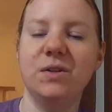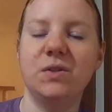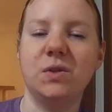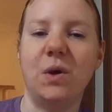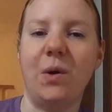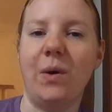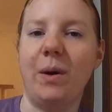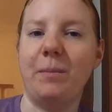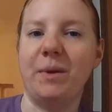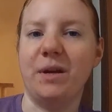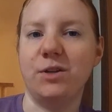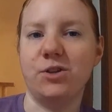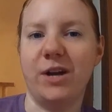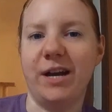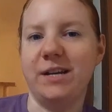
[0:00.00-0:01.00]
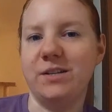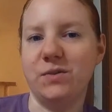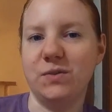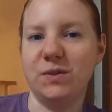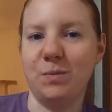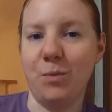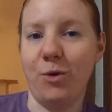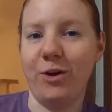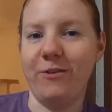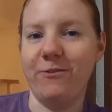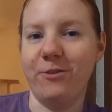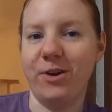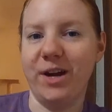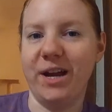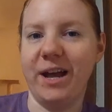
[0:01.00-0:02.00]
So I'm going to try and do some more
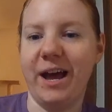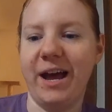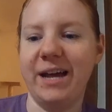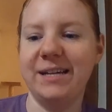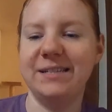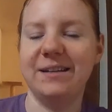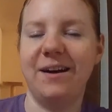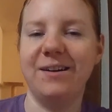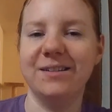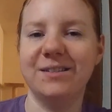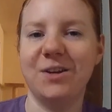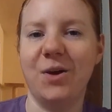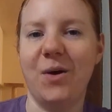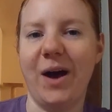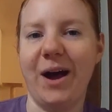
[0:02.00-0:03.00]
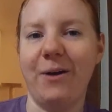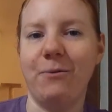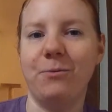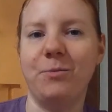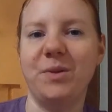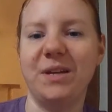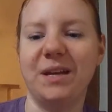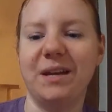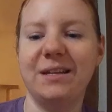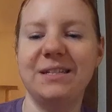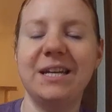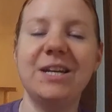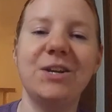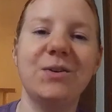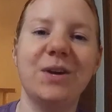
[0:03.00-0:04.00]
for you guys. Also, I will be
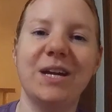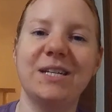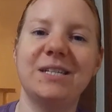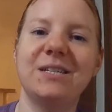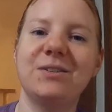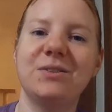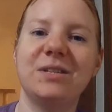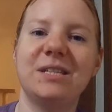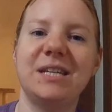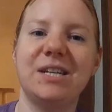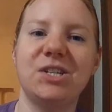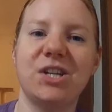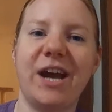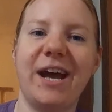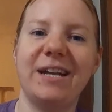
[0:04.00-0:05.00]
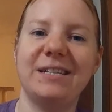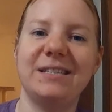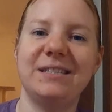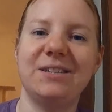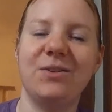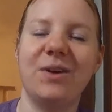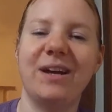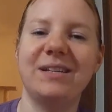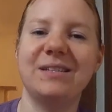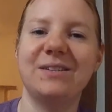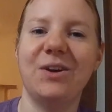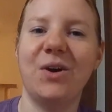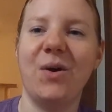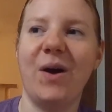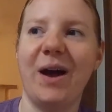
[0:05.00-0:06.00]
continuing to do the tea chats. You guys
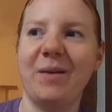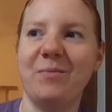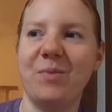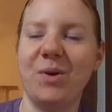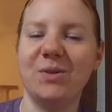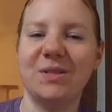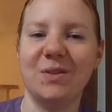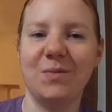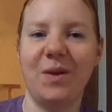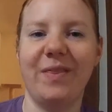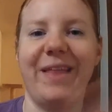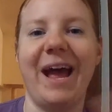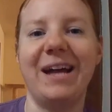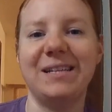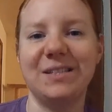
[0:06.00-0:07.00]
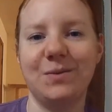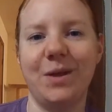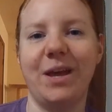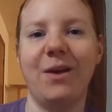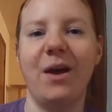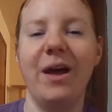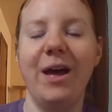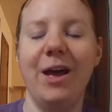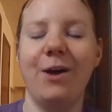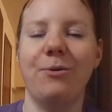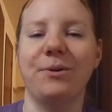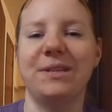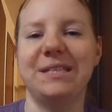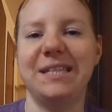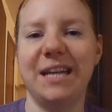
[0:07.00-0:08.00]
know I posted one last week
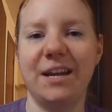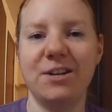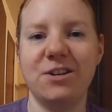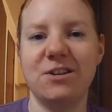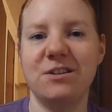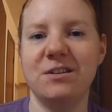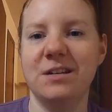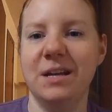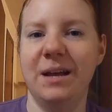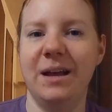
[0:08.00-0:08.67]
with Daniel